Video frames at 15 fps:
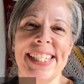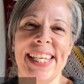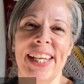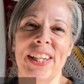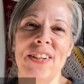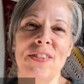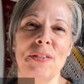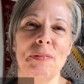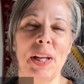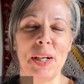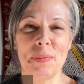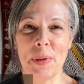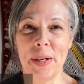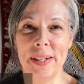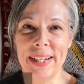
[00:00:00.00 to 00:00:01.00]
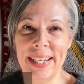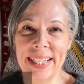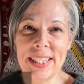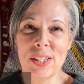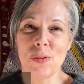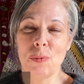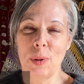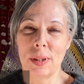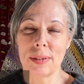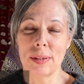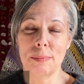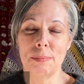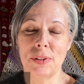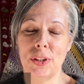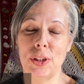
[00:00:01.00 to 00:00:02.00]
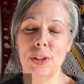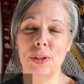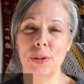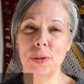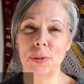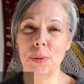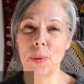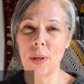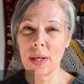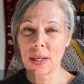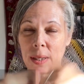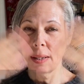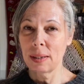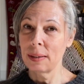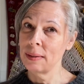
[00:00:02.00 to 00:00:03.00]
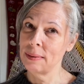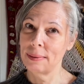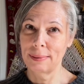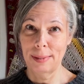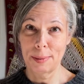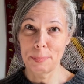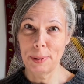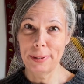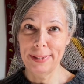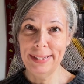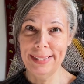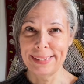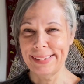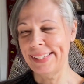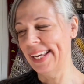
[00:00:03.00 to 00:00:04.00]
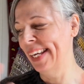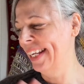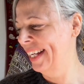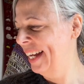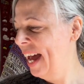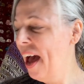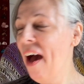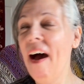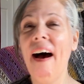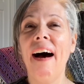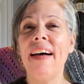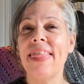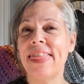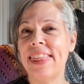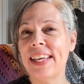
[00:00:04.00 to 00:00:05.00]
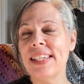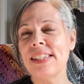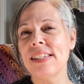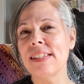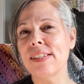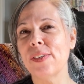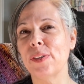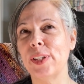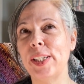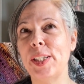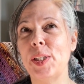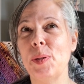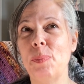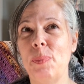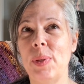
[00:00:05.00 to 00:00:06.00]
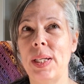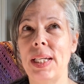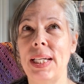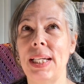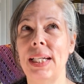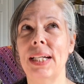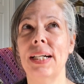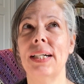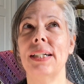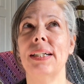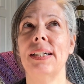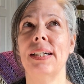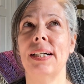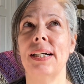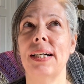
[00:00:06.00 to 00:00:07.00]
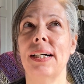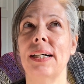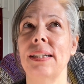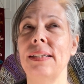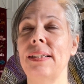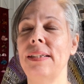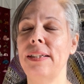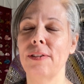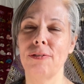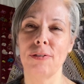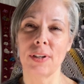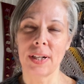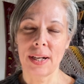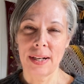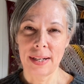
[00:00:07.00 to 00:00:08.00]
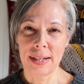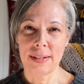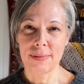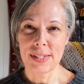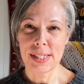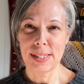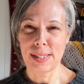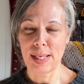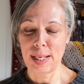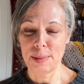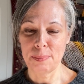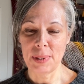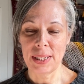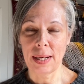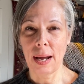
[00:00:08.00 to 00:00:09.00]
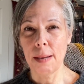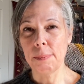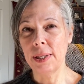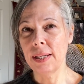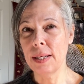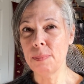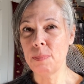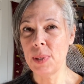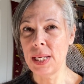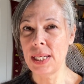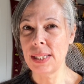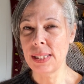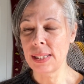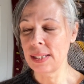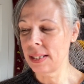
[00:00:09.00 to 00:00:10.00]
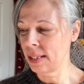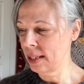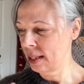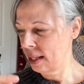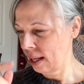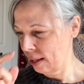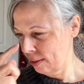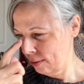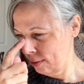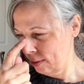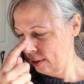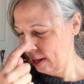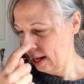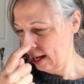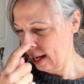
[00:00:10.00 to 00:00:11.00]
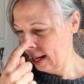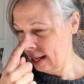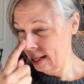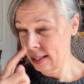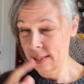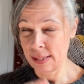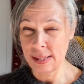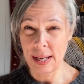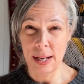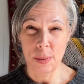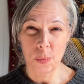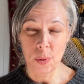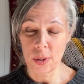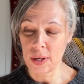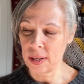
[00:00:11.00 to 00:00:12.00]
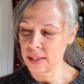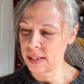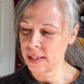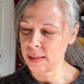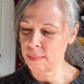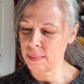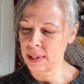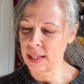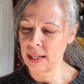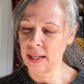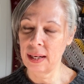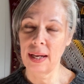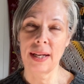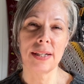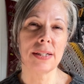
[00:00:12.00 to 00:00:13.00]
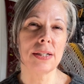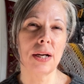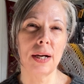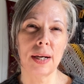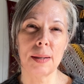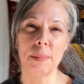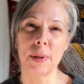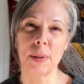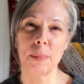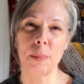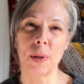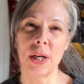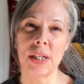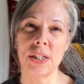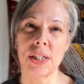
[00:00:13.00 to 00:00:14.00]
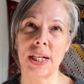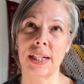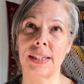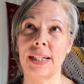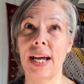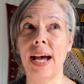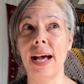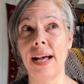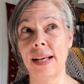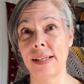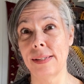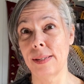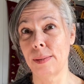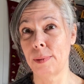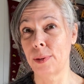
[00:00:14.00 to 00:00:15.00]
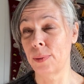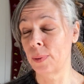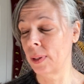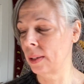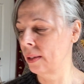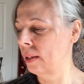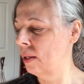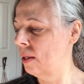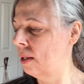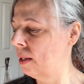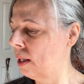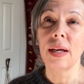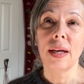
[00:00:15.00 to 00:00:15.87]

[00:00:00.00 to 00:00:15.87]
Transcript: Kelly from Loch Briar Knits. Welcome to Loch Briar Knits. This is going to be a different kind of a segment. I'm going to piece it together as I work on something and talk about a project as I'm going along.